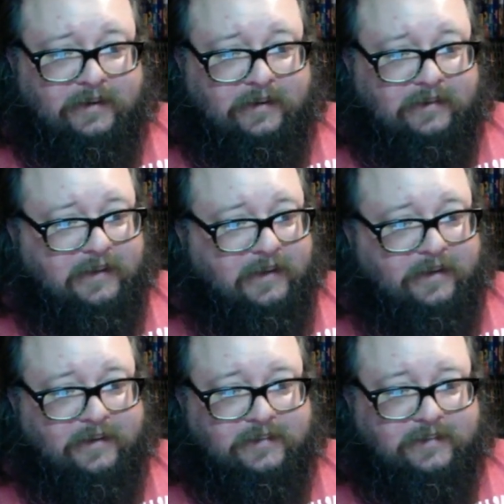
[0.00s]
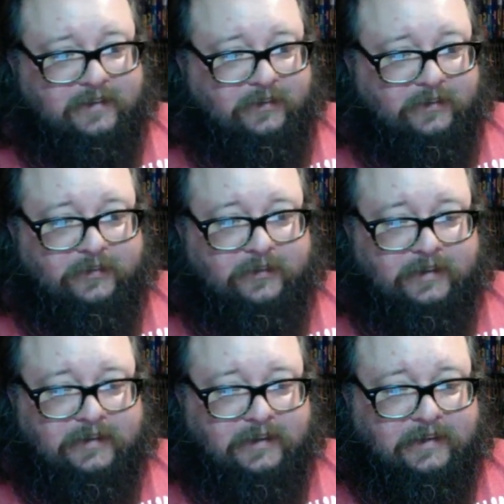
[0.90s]
take us, someone who's really
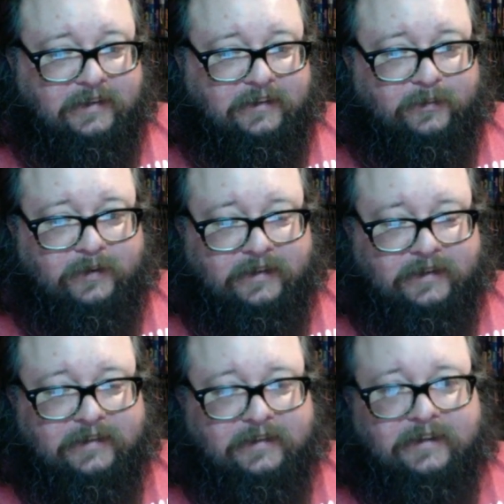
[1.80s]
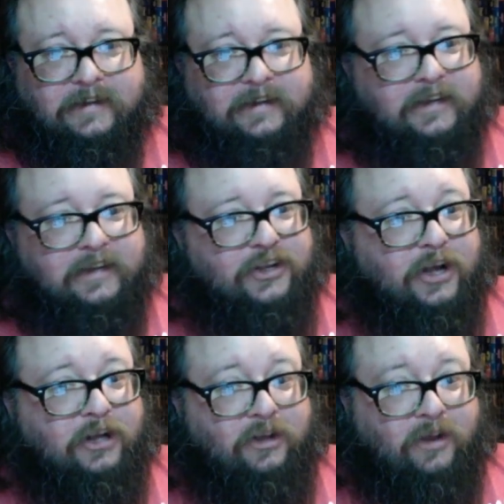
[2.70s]
dedicated to winning it,
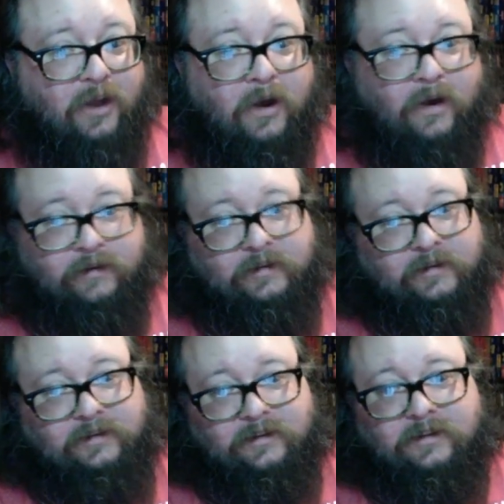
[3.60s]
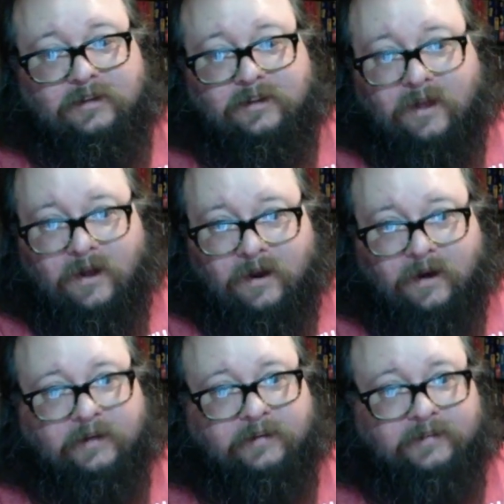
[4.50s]
a long,
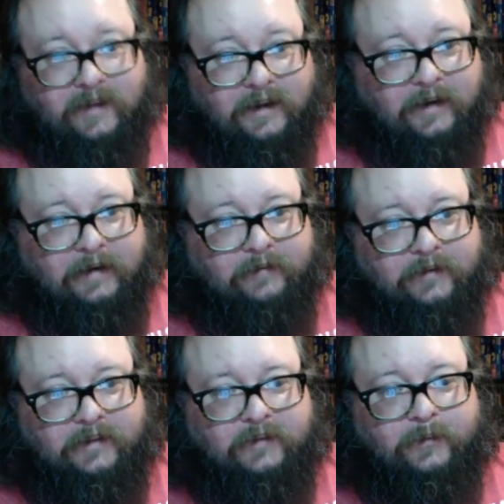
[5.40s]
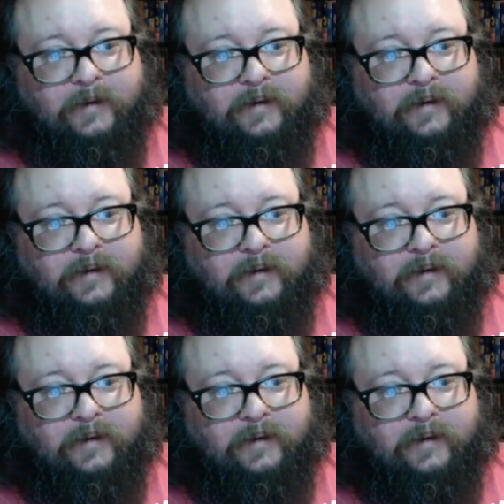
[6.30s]
long time in the way of